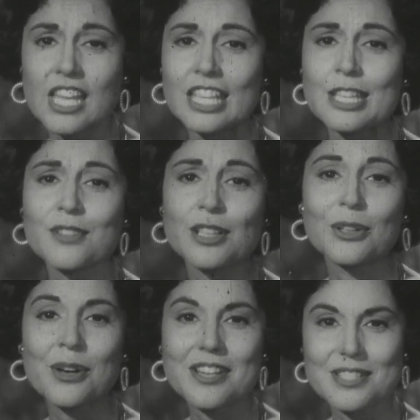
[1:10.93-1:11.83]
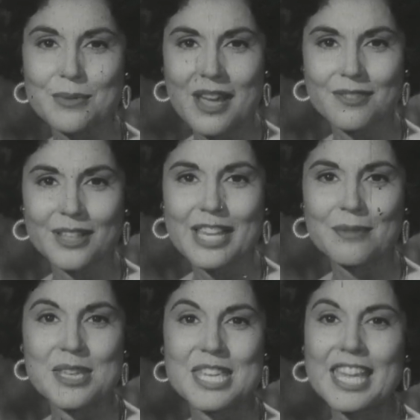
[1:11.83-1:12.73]
even a lawyer's wife like
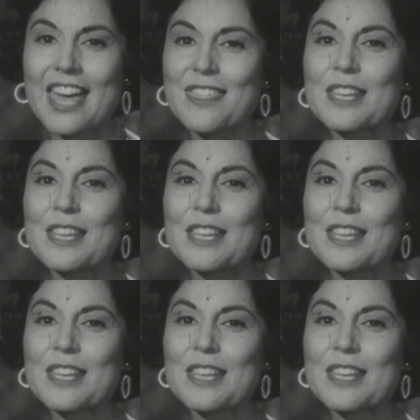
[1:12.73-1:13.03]
me can't